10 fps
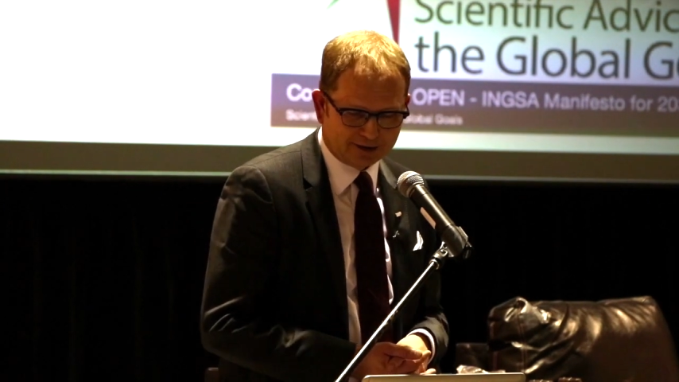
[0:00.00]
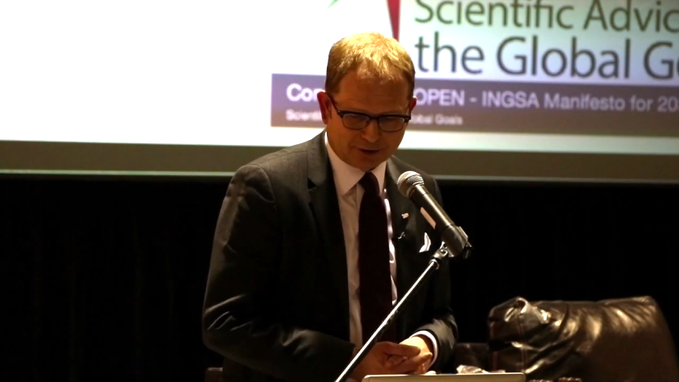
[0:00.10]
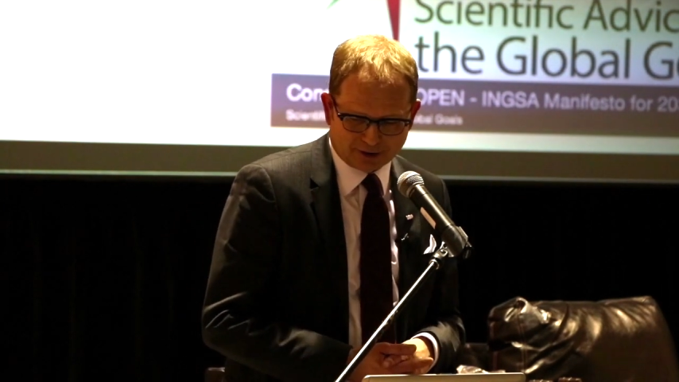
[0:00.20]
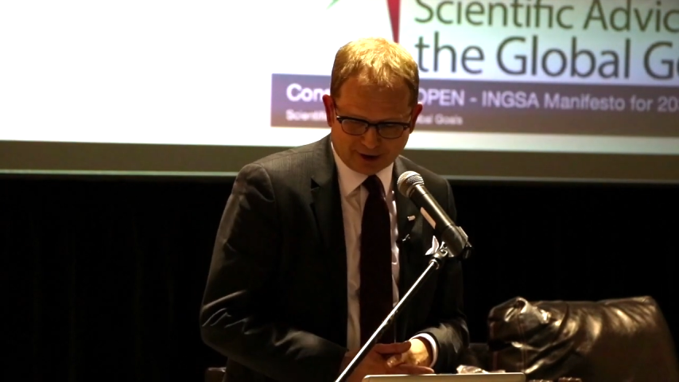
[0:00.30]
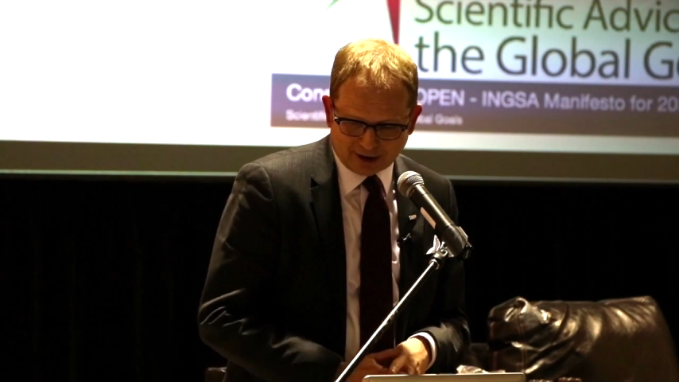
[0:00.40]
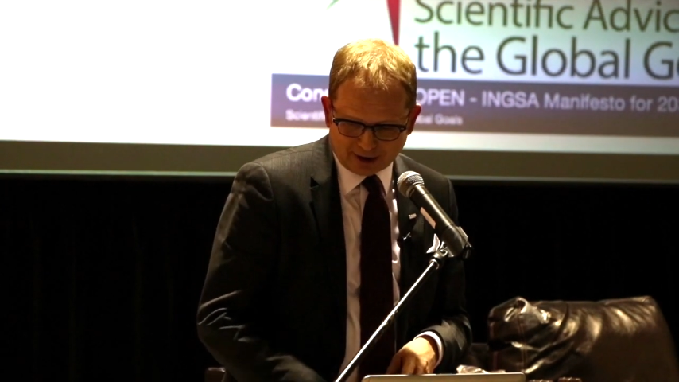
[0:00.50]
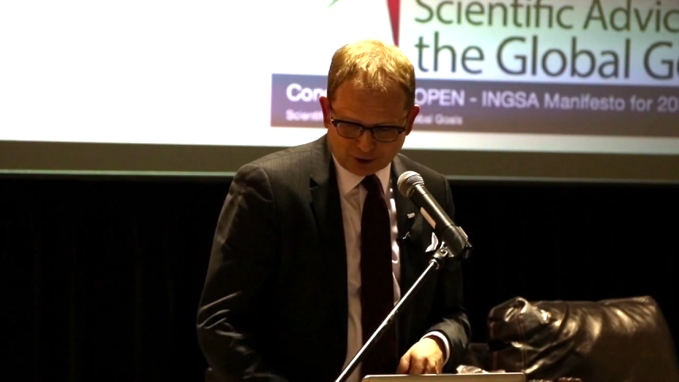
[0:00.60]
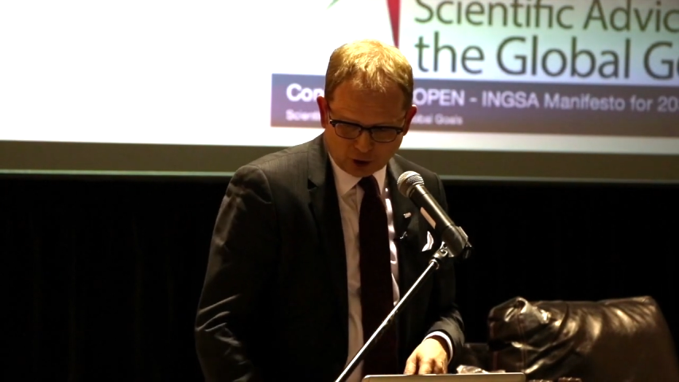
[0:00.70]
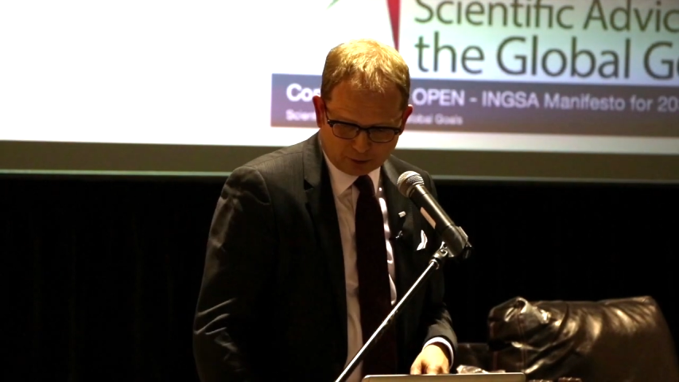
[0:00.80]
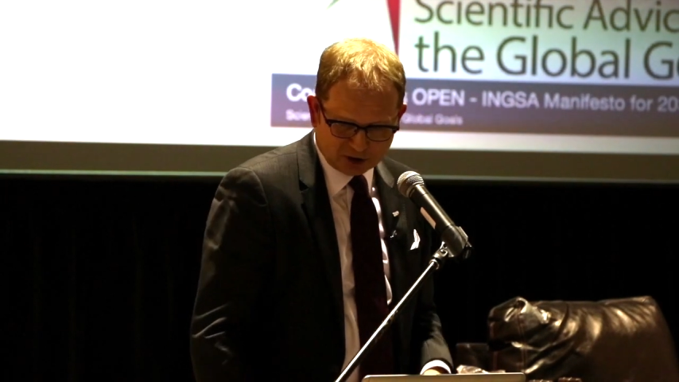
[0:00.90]
your
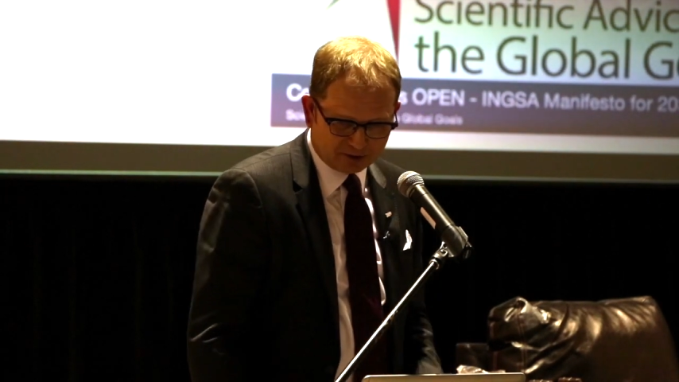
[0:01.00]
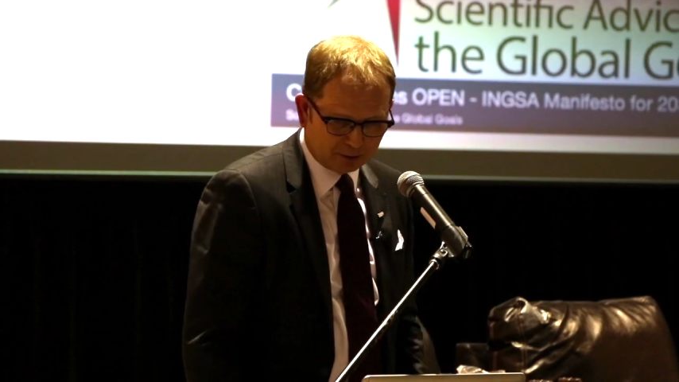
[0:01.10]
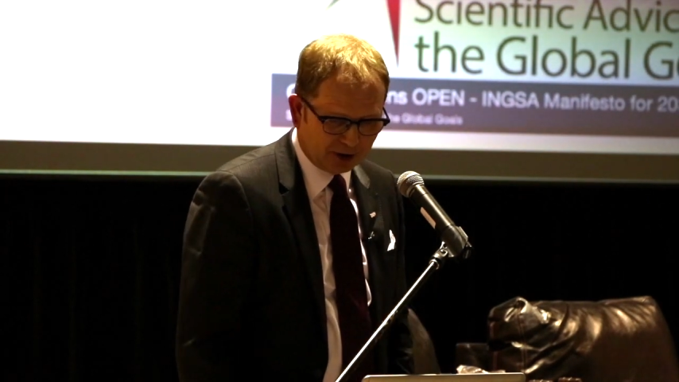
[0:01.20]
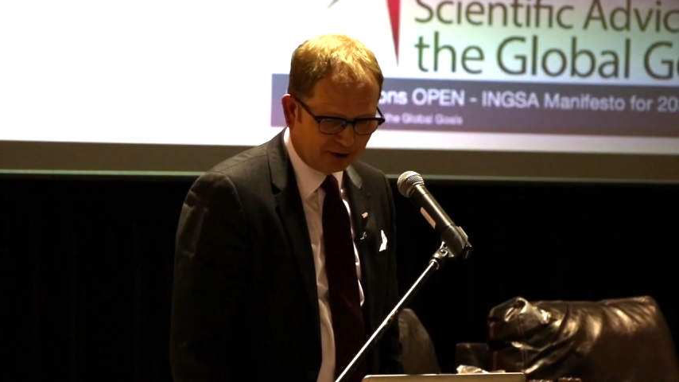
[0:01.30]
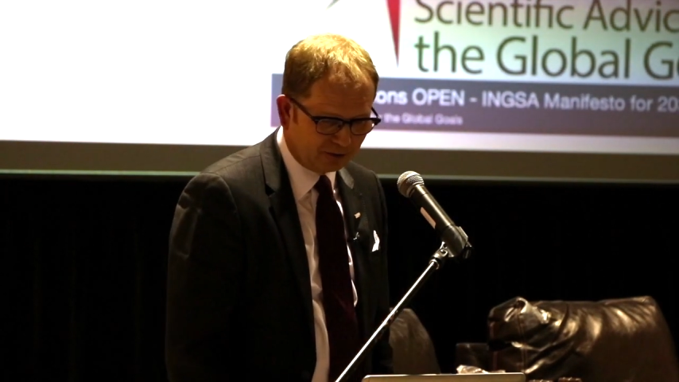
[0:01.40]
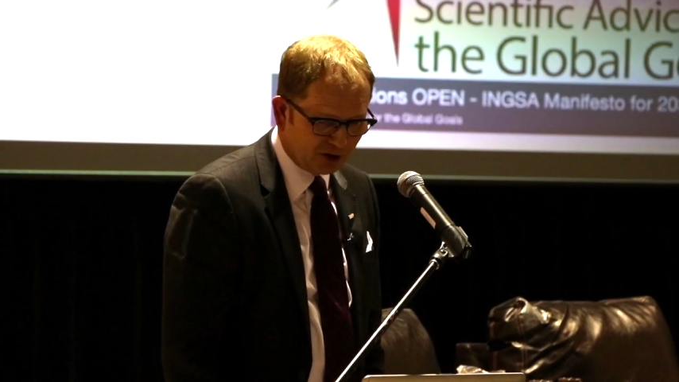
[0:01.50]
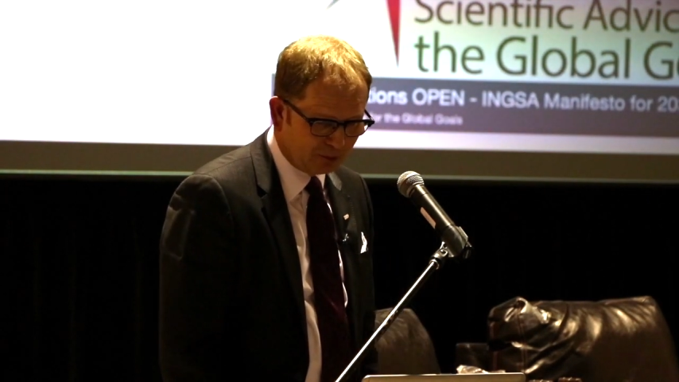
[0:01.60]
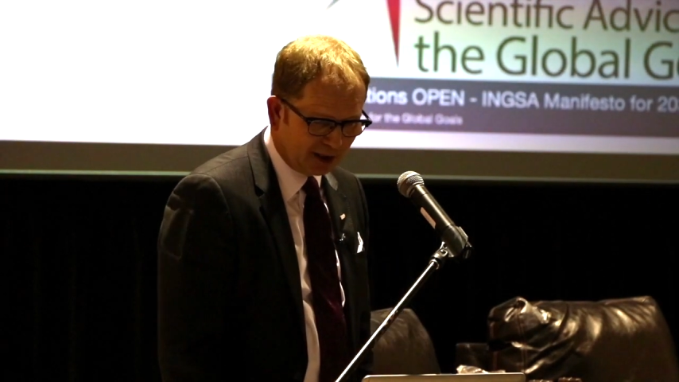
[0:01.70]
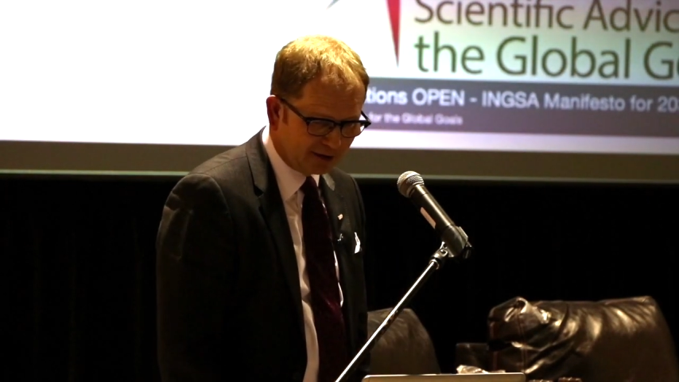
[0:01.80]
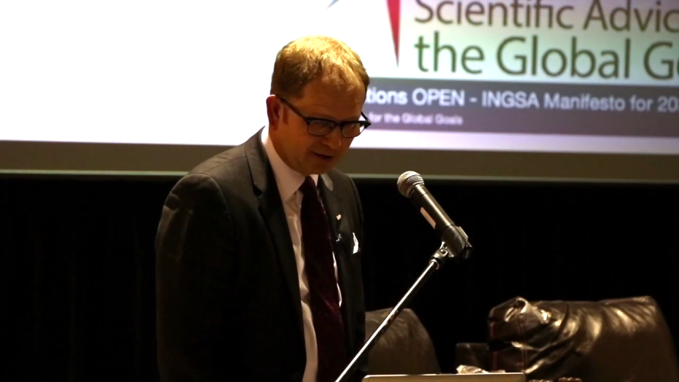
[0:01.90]
comments will be
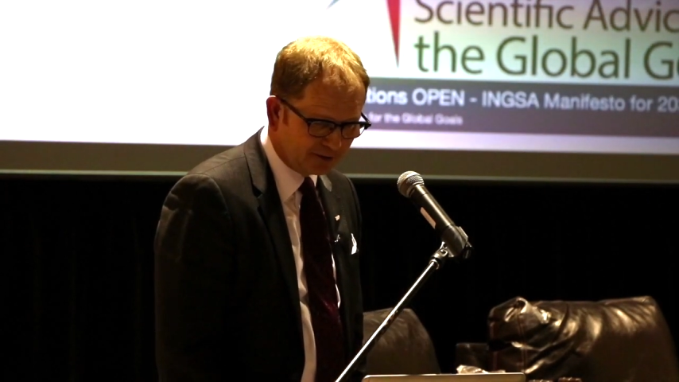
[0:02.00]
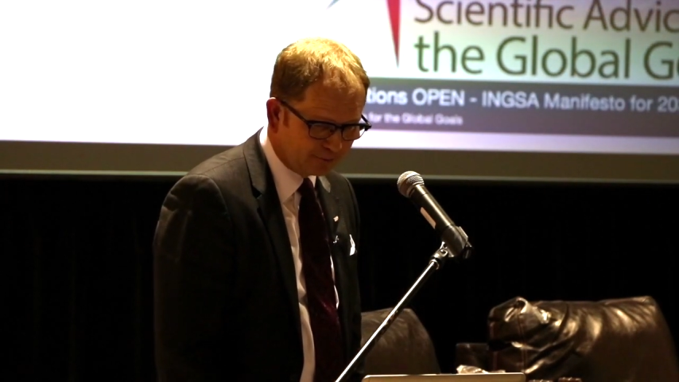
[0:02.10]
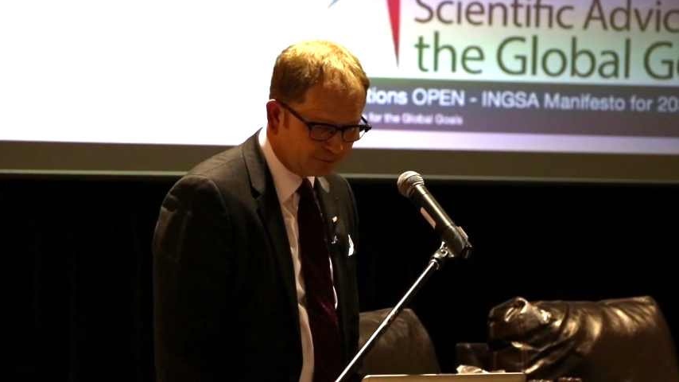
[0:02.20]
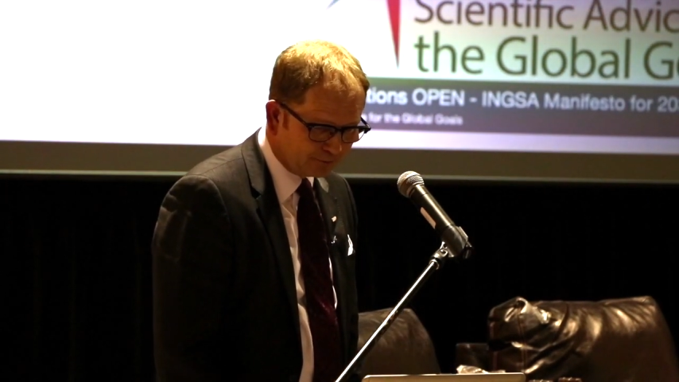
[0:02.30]
respected.